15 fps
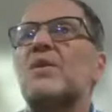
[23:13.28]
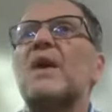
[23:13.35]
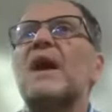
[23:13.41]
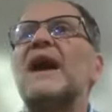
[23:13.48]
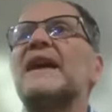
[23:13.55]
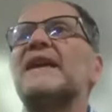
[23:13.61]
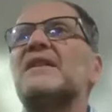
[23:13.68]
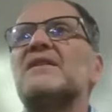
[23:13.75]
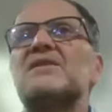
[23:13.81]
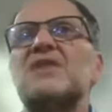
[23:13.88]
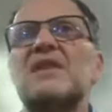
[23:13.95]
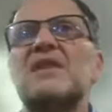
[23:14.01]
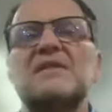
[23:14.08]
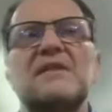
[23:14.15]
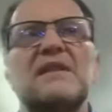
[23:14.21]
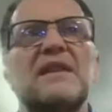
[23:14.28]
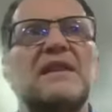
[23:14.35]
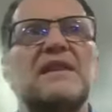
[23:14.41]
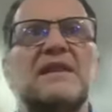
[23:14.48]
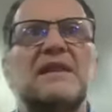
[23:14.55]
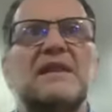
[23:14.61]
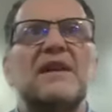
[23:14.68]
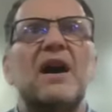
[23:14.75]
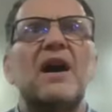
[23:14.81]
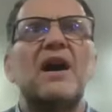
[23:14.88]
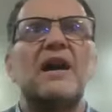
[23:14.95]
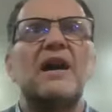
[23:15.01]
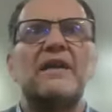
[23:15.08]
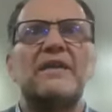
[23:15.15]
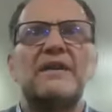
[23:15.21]
Why does the, the,
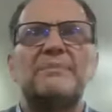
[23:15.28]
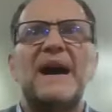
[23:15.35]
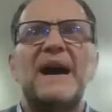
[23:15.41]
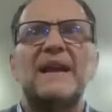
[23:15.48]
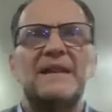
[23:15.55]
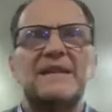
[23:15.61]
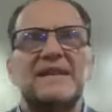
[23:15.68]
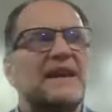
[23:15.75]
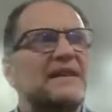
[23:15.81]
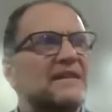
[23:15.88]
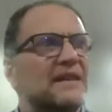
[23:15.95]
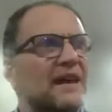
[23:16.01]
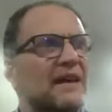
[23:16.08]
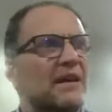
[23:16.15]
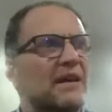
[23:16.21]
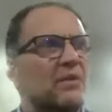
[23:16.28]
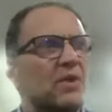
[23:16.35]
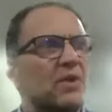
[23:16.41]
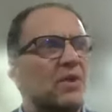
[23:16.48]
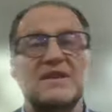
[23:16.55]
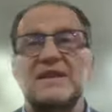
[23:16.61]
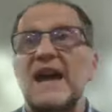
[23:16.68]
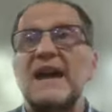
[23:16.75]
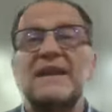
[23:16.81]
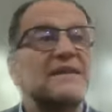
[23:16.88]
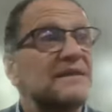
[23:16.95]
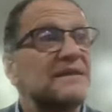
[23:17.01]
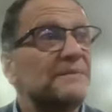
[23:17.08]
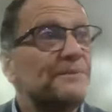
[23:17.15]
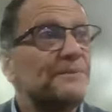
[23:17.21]
uh, the Bala say that uh, wash his
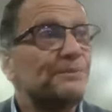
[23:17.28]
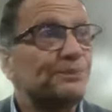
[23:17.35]
hands?